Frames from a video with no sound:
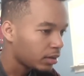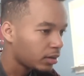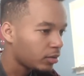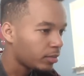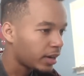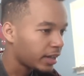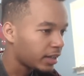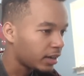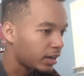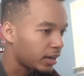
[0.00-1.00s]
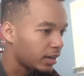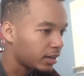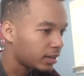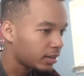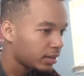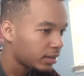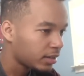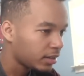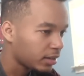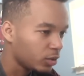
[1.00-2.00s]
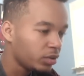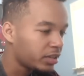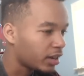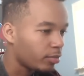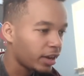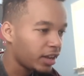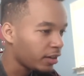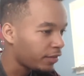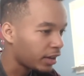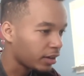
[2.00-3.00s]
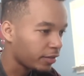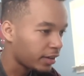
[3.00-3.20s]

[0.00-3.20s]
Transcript: Oh my God. Luke's gonna break your finger, fam.